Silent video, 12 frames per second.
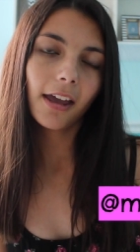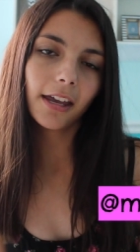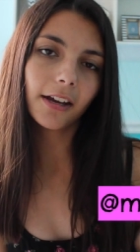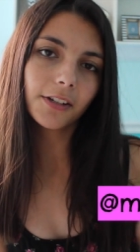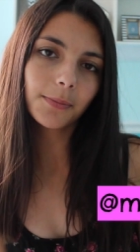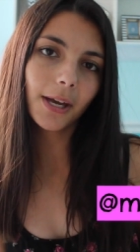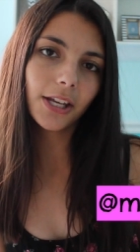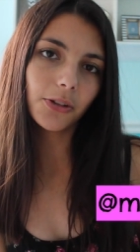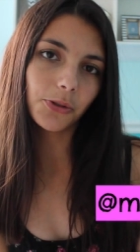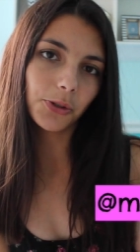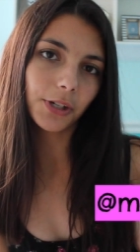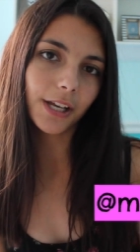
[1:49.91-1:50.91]
here's my
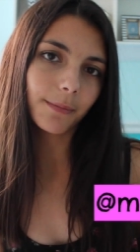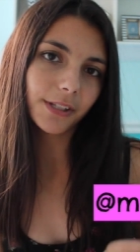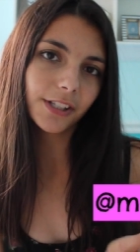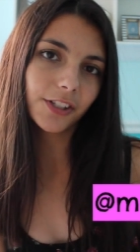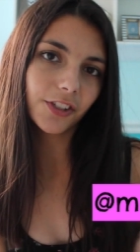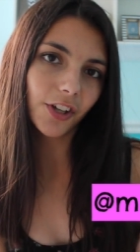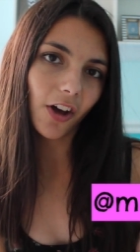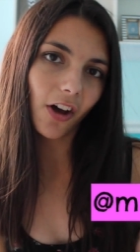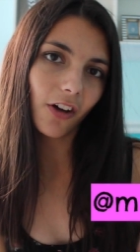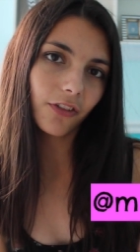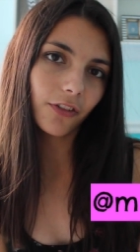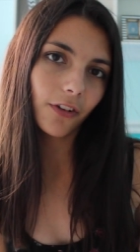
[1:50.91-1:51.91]
username and
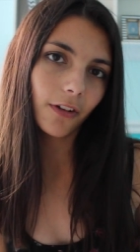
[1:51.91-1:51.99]
stuff.